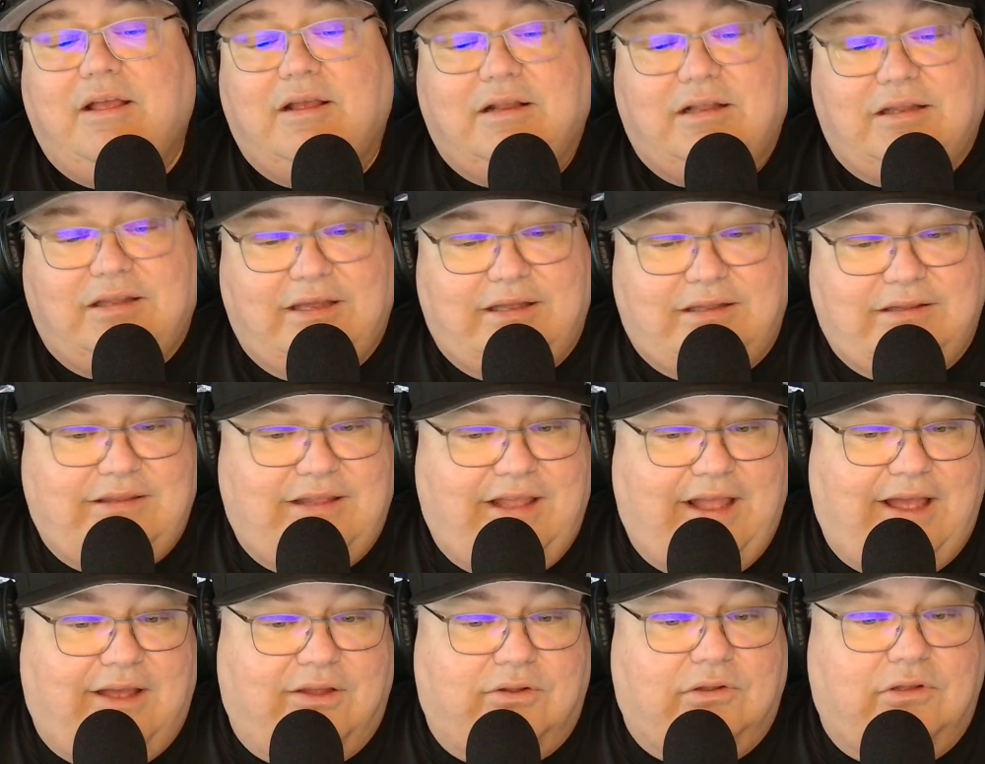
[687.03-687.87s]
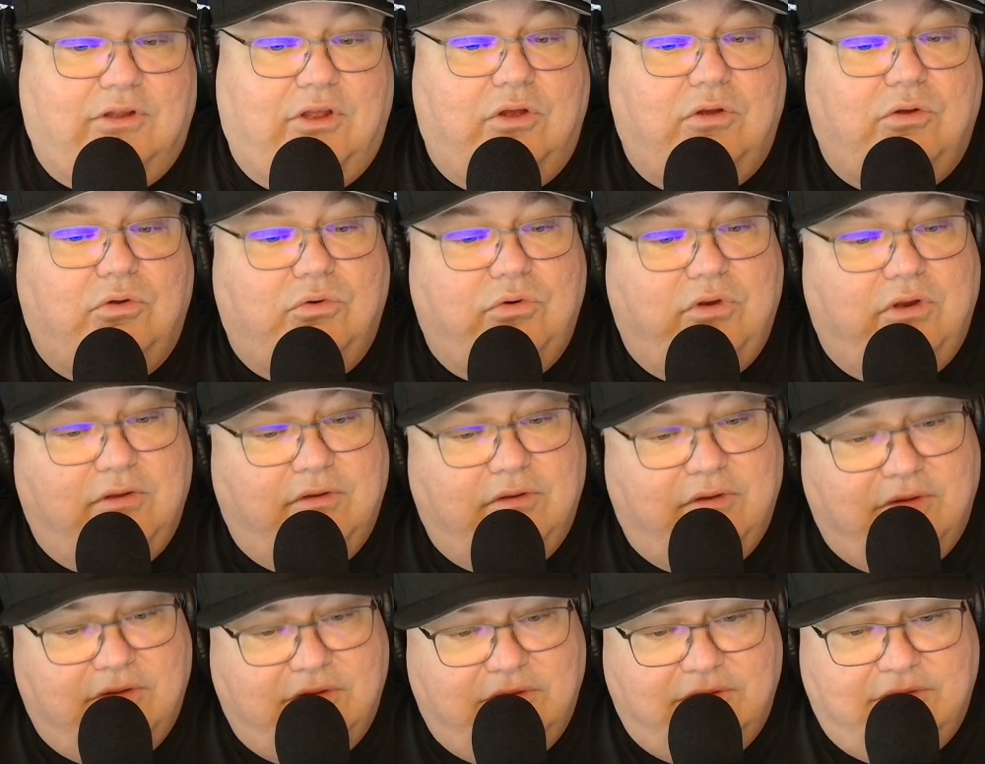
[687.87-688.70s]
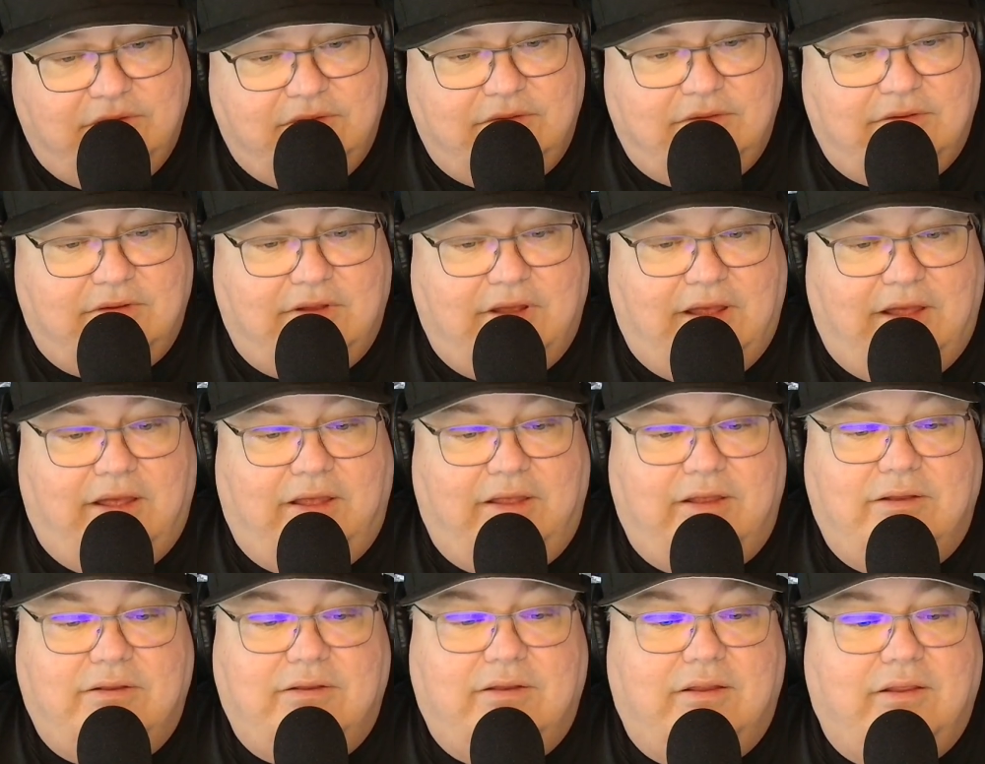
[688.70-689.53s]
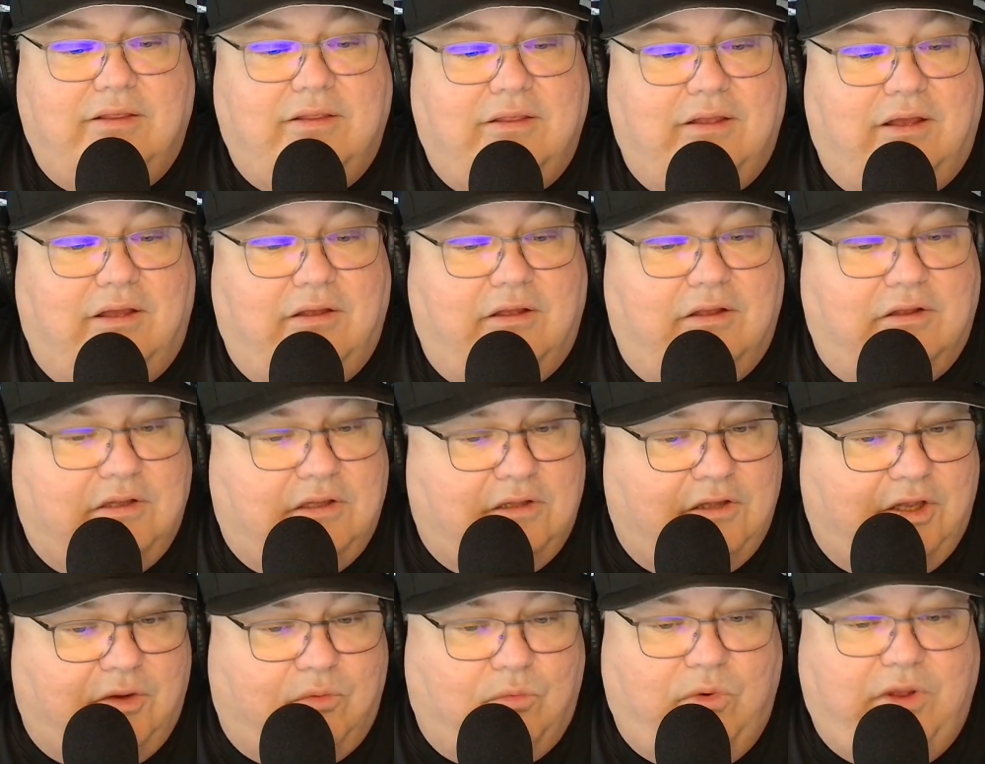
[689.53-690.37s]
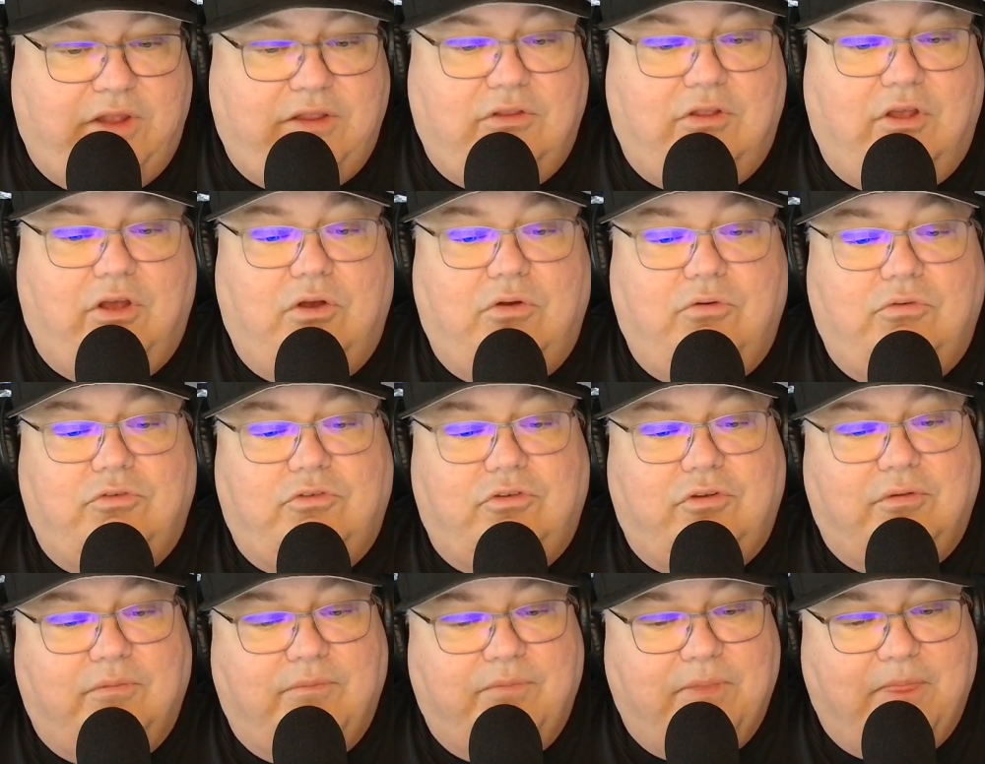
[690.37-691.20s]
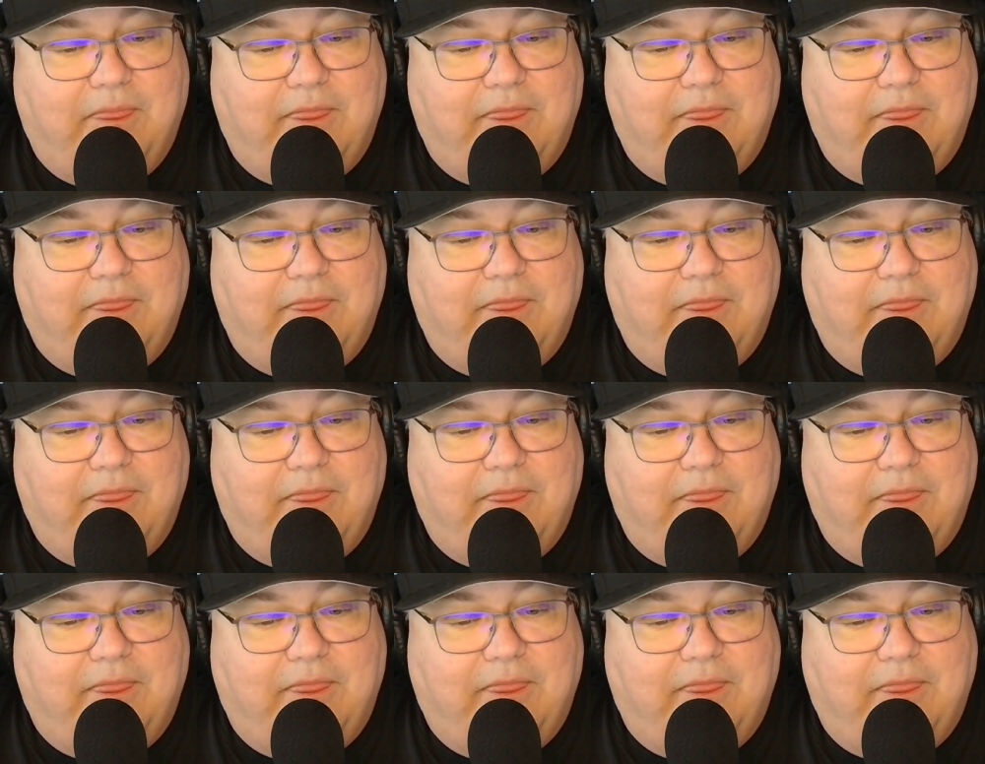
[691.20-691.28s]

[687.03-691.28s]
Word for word: click download, and uh, click Windows.